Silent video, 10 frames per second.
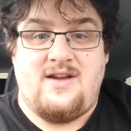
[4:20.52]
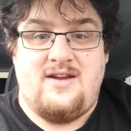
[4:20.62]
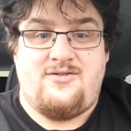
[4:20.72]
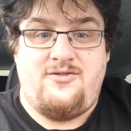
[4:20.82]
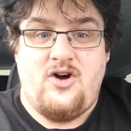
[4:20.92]

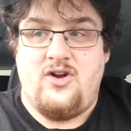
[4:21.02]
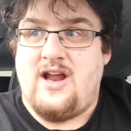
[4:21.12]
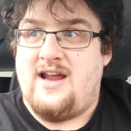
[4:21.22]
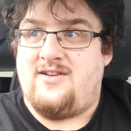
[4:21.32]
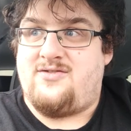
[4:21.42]
fun.
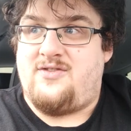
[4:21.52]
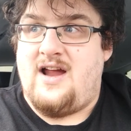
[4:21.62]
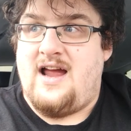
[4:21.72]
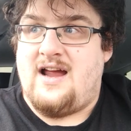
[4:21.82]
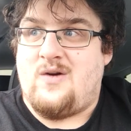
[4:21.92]
It's
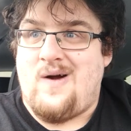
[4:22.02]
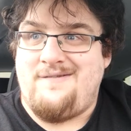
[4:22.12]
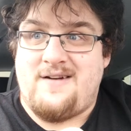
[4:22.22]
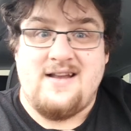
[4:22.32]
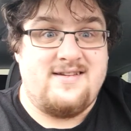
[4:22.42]
quite
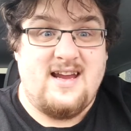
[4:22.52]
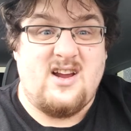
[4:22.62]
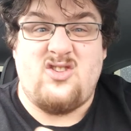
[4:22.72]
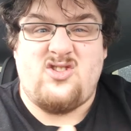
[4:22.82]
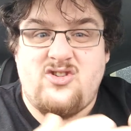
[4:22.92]
frantic
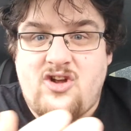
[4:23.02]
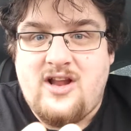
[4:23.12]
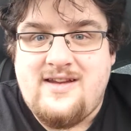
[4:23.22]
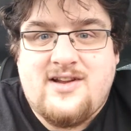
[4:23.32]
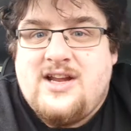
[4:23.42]
because
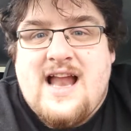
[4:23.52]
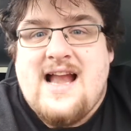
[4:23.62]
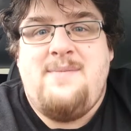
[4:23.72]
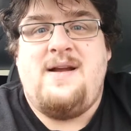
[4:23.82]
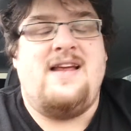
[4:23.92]
it's only
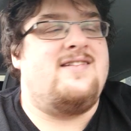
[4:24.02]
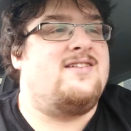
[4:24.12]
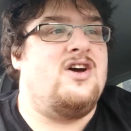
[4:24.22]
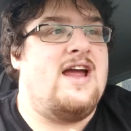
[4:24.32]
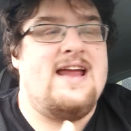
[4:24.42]
90 minutes,
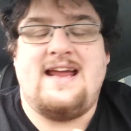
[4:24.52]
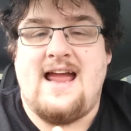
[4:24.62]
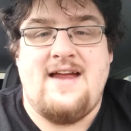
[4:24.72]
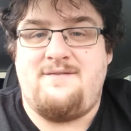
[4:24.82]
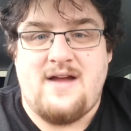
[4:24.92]
so
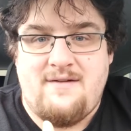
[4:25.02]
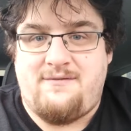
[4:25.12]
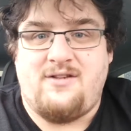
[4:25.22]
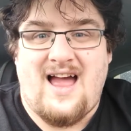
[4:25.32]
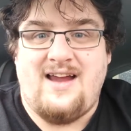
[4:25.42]
it
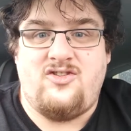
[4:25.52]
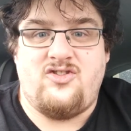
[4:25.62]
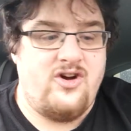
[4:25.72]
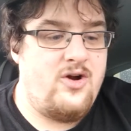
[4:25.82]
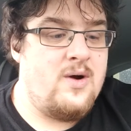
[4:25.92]
flies
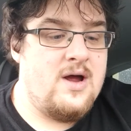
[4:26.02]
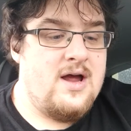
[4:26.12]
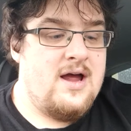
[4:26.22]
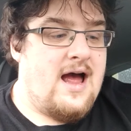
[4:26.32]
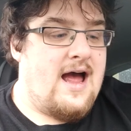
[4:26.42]
through.
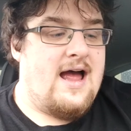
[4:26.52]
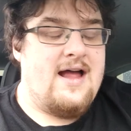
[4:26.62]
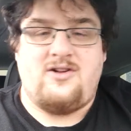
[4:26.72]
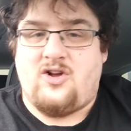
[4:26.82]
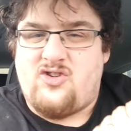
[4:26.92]

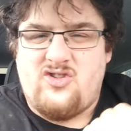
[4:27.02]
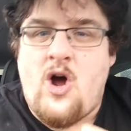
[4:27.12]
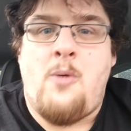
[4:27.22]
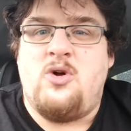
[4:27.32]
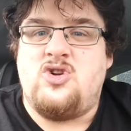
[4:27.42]
Because there's
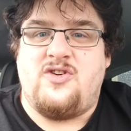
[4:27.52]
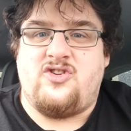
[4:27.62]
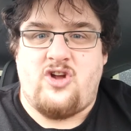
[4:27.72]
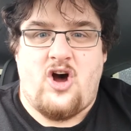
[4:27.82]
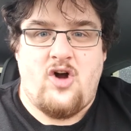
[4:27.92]
not much of a
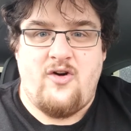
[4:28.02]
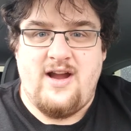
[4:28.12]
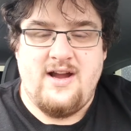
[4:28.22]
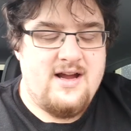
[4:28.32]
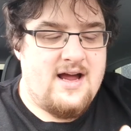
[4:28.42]

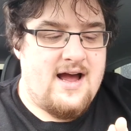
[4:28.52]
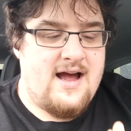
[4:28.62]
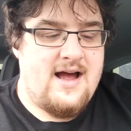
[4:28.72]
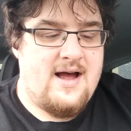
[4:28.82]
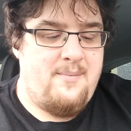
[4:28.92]
story.
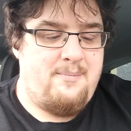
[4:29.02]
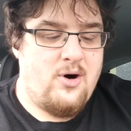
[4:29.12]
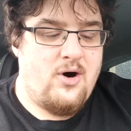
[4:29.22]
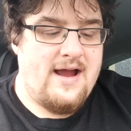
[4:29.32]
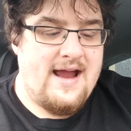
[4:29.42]

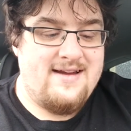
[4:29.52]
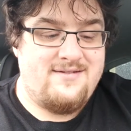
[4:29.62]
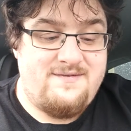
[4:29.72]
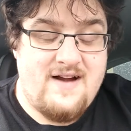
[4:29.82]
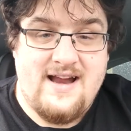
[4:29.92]
But it is
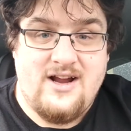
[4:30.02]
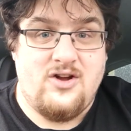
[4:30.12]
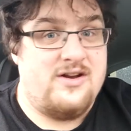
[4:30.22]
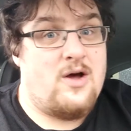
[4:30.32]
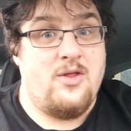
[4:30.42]
very
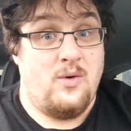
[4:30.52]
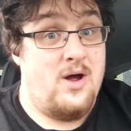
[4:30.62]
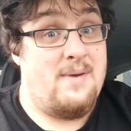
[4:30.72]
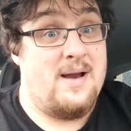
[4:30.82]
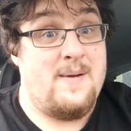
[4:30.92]
good. Now, there
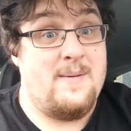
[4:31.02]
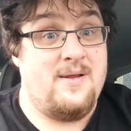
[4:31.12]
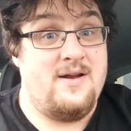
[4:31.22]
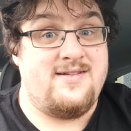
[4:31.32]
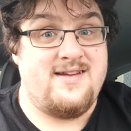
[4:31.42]
weren't many
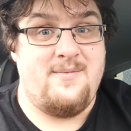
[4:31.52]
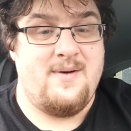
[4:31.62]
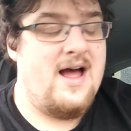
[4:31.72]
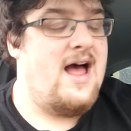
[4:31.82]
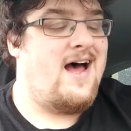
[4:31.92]
people in the
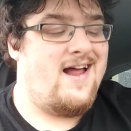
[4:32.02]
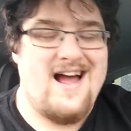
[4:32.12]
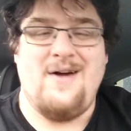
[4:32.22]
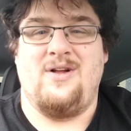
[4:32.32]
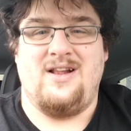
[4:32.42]
cinema, and
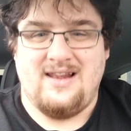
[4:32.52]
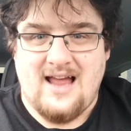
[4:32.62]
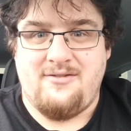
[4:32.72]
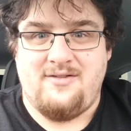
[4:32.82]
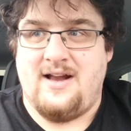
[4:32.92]
I were
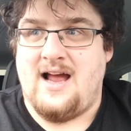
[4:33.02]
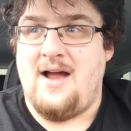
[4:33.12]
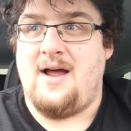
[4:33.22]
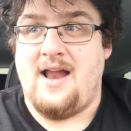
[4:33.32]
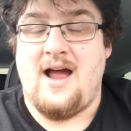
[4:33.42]
laughing,
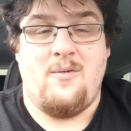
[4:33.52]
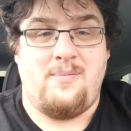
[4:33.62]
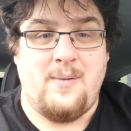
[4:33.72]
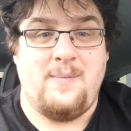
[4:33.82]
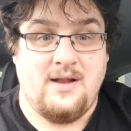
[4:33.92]
and I were
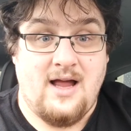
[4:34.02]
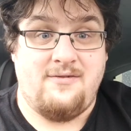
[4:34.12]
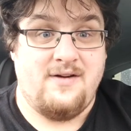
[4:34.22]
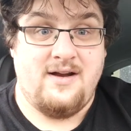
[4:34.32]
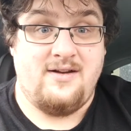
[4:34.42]
proper
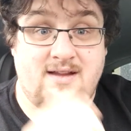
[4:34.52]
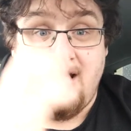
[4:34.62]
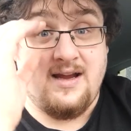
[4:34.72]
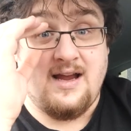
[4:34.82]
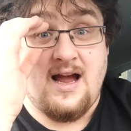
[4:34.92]
laughing. It's
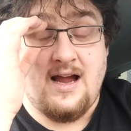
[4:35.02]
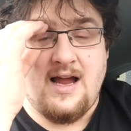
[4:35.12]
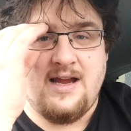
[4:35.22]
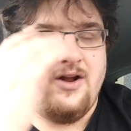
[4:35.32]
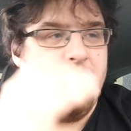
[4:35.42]
like,
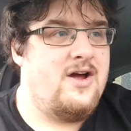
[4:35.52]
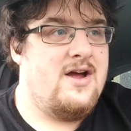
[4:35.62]
you know,